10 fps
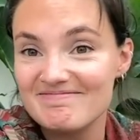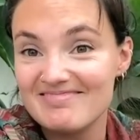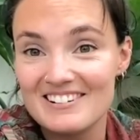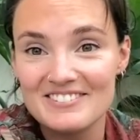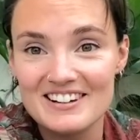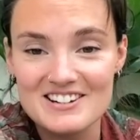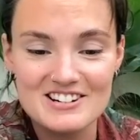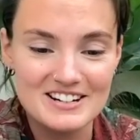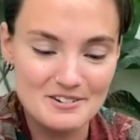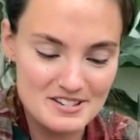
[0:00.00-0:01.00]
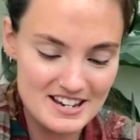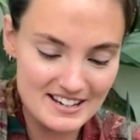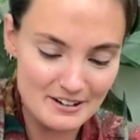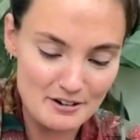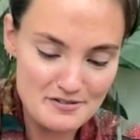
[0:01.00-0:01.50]
I've literally not
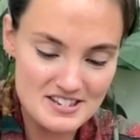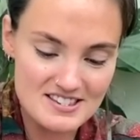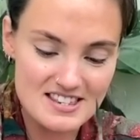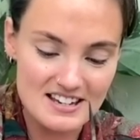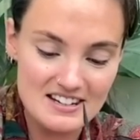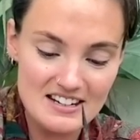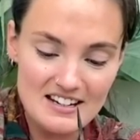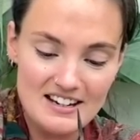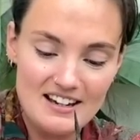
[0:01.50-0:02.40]
taken it off since then.